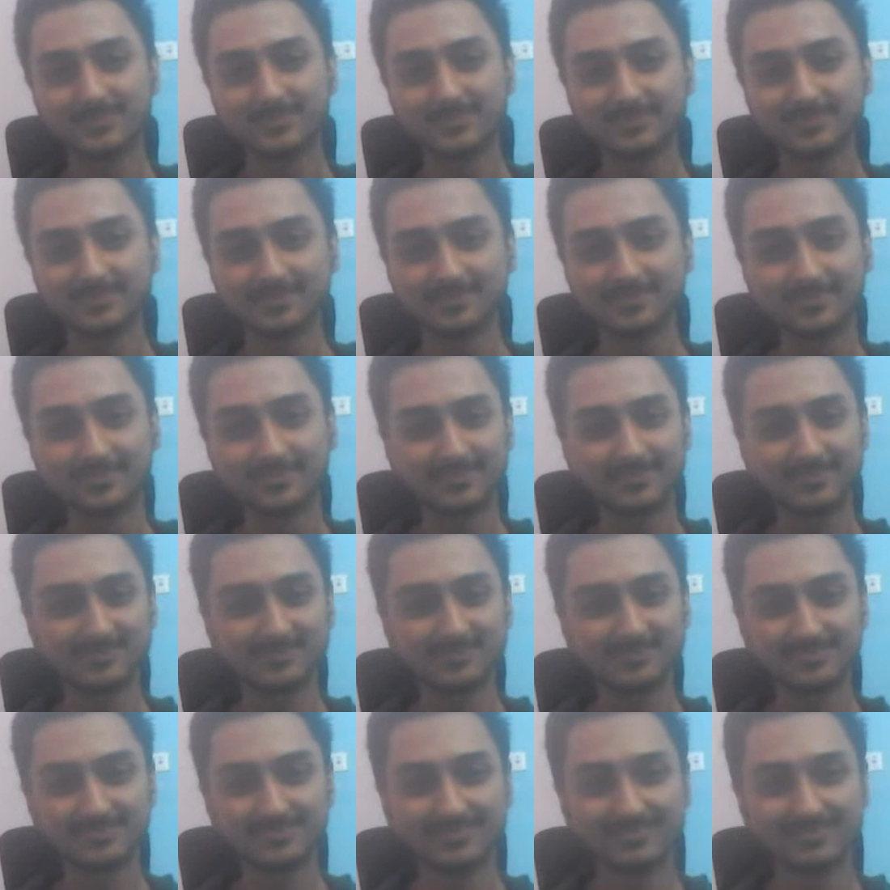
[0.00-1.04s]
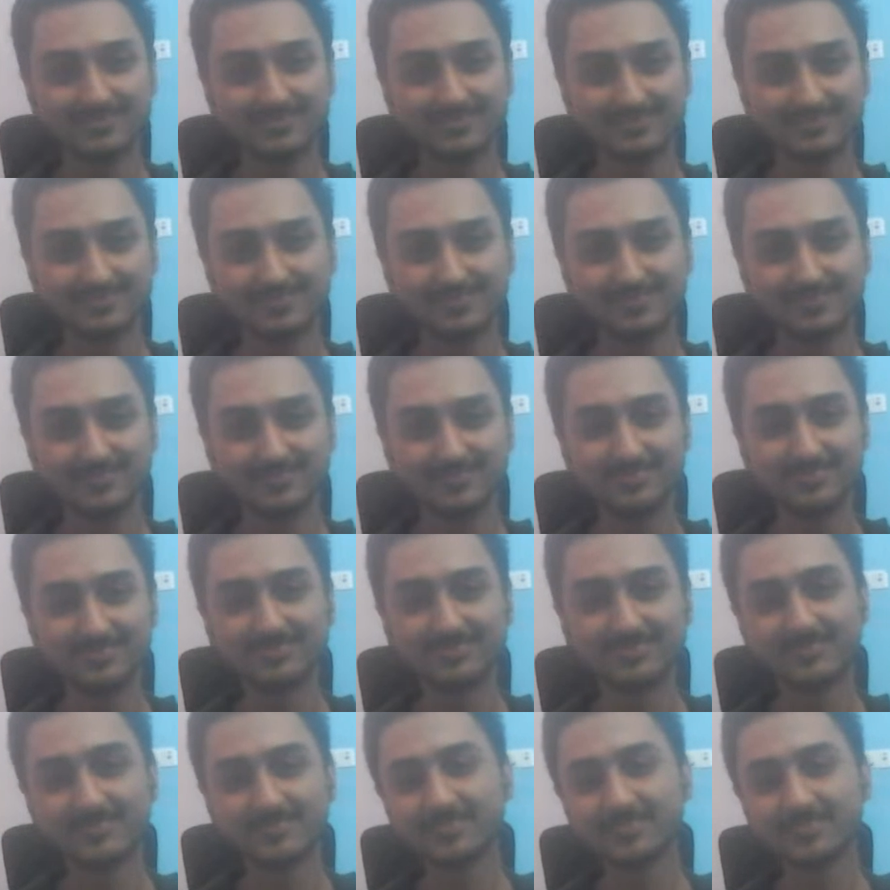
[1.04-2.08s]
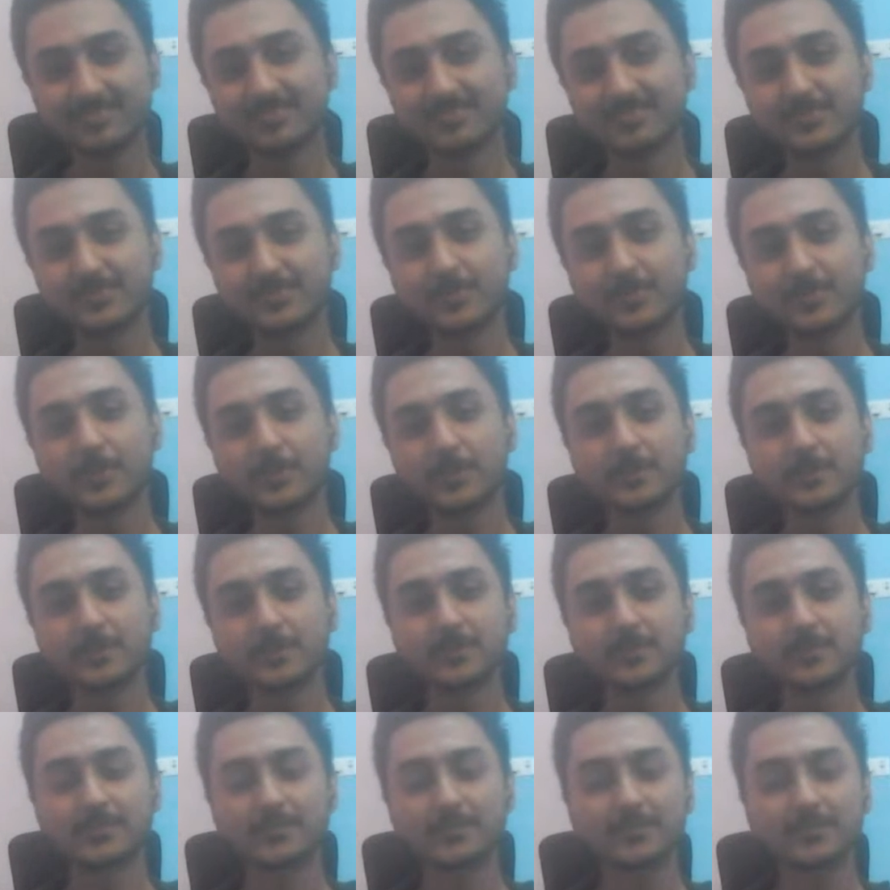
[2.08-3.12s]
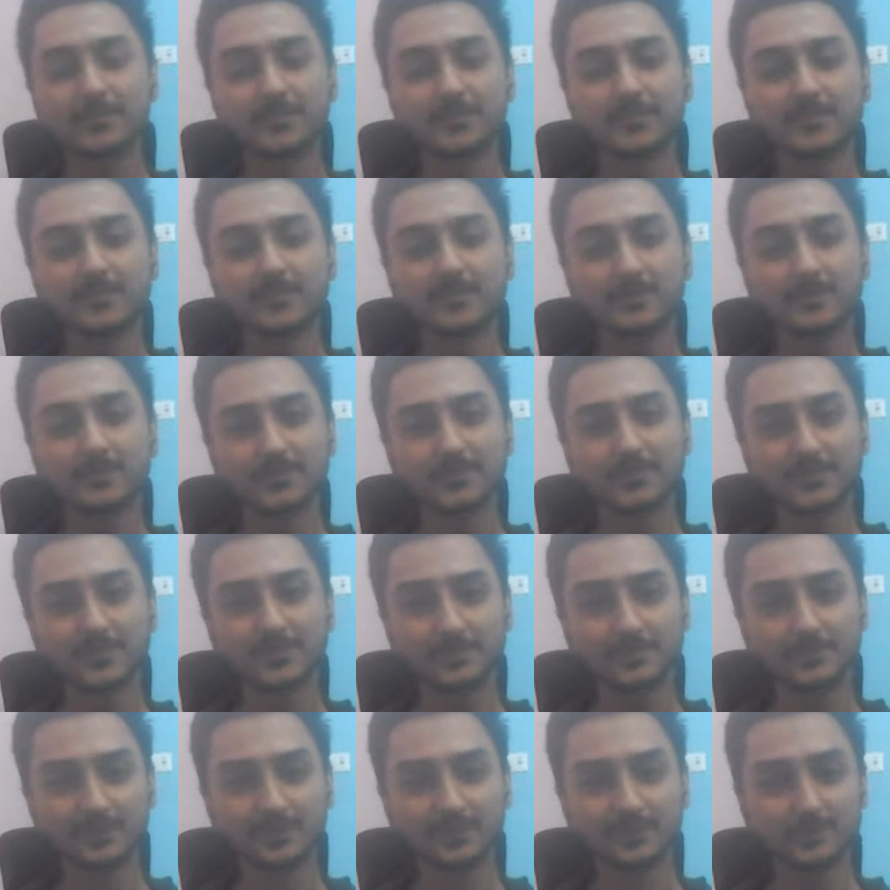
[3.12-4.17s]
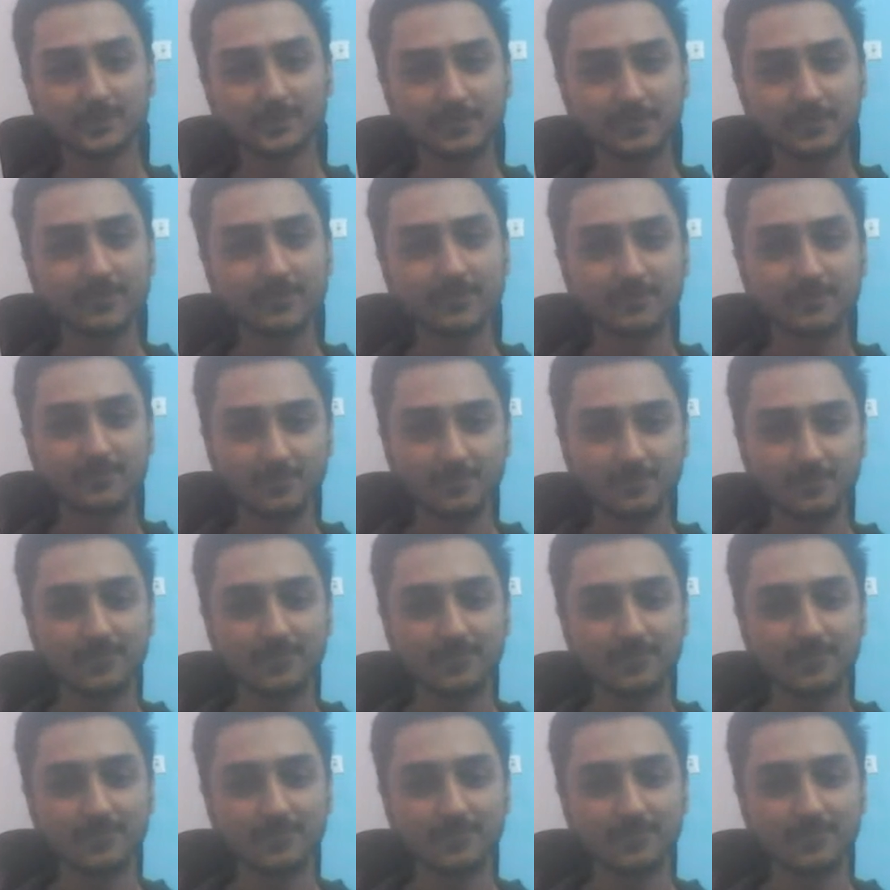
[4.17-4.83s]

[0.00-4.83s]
(silent)